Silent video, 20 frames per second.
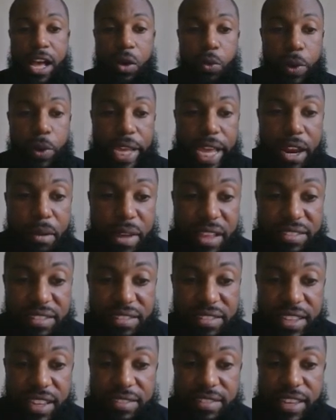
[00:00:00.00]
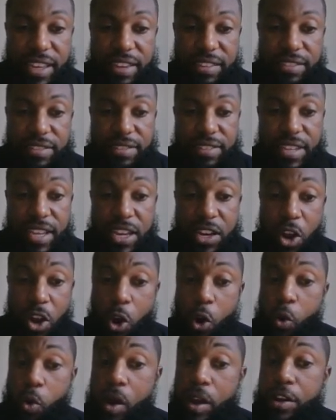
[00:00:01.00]
we got a message that says
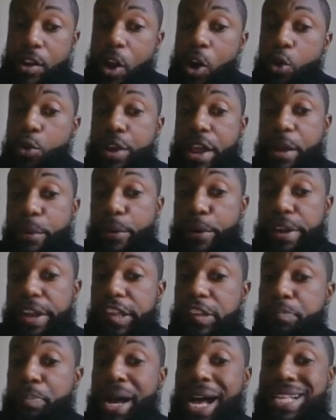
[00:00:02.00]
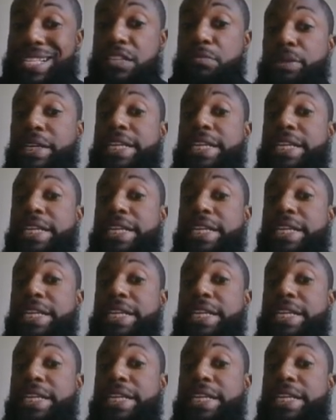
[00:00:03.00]
10.0.1.0 network is possibly